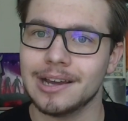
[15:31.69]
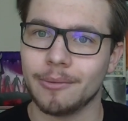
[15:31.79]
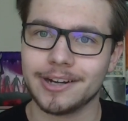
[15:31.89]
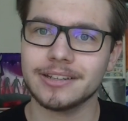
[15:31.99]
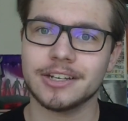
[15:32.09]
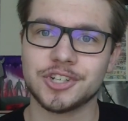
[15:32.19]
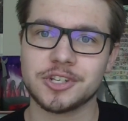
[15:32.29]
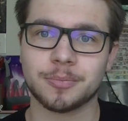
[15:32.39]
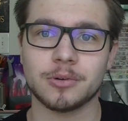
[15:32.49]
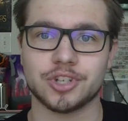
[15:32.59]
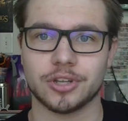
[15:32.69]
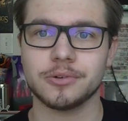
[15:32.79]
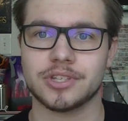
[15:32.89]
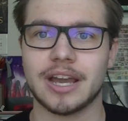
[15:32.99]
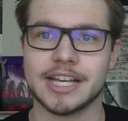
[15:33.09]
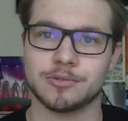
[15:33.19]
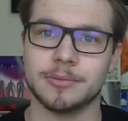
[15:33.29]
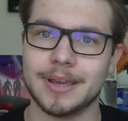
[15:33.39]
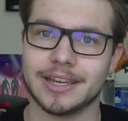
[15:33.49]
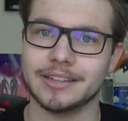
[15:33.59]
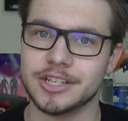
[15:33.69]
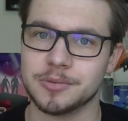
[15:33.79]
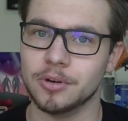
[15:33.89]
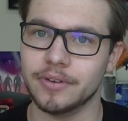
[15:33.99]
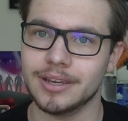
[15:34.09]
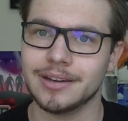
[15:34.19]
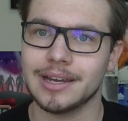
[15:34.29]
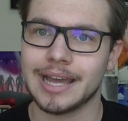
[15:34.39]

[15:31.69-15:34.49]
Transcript: Why didn't they just approach those guys when making this movie?